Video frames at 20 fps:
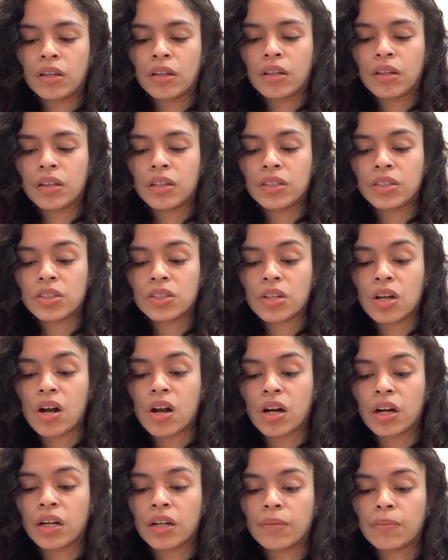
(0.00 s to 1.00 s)
The
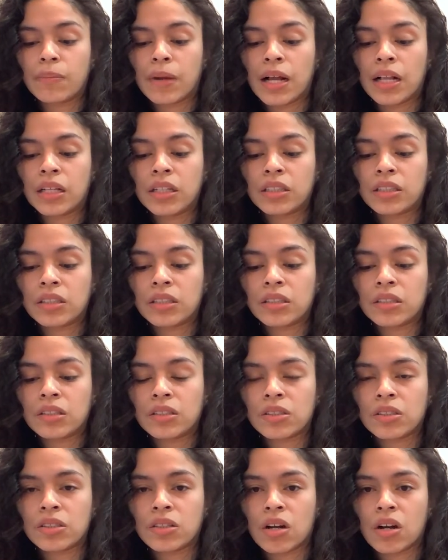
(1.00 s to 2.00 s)
Star, imbalance, the
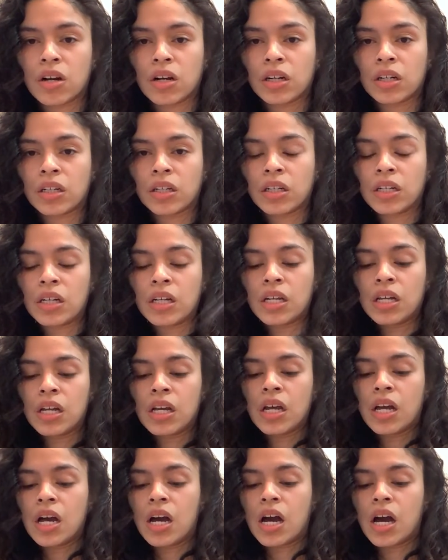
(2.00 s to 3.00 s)
Star.
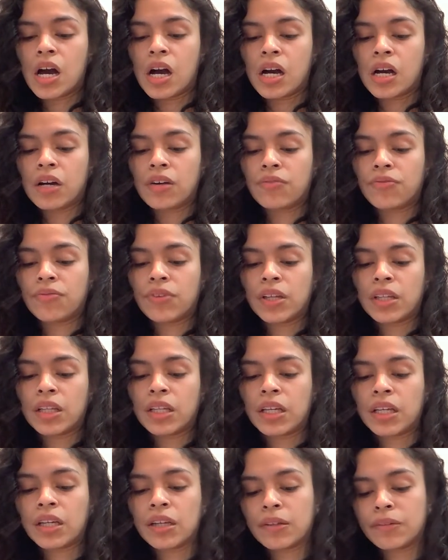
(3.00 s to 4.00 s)

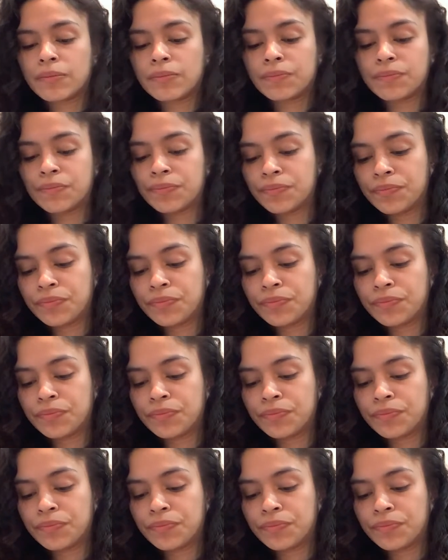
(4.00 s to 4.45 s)
Feeling...